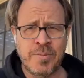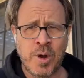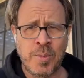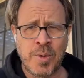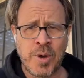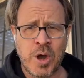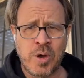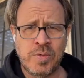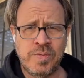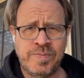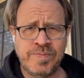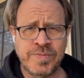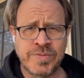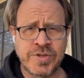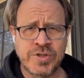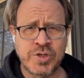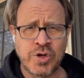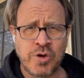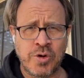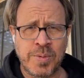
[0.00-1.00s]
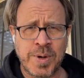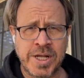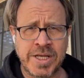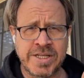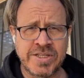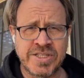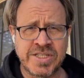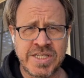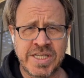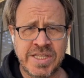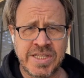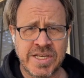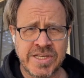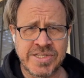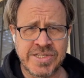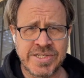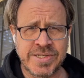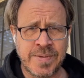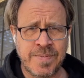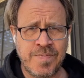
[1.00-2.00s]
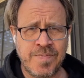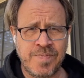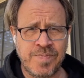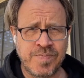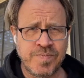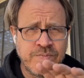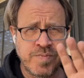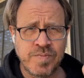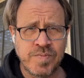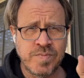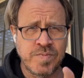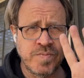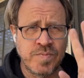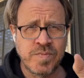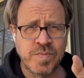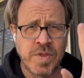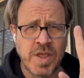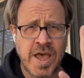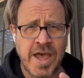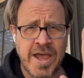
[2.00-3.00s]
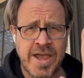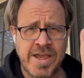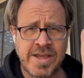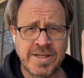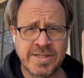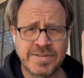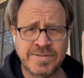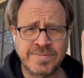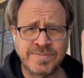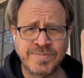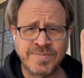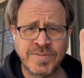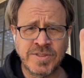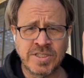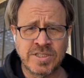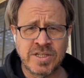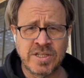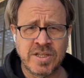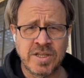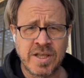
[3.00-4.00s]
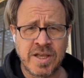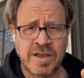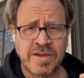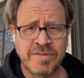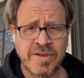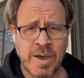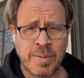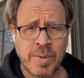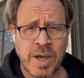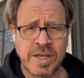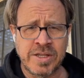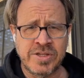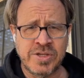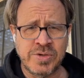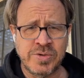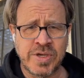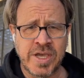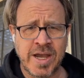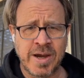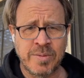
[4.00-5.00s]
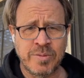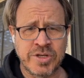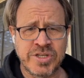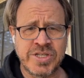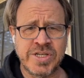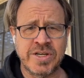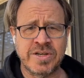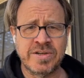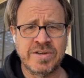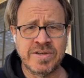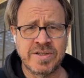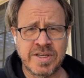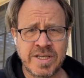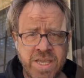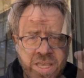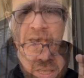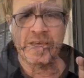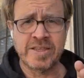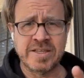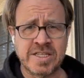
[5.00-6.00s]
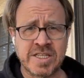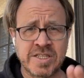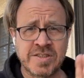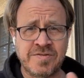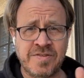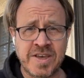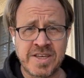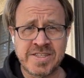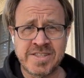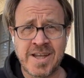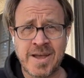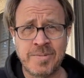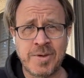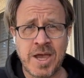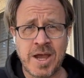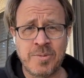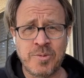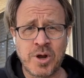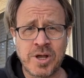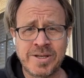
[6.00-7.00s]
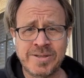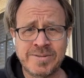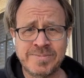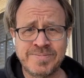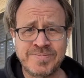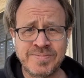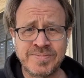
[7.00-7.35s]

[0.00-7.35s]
demo mode so everybody can see this. Hey, got my two cameras here. Again, this is FaceTime camera.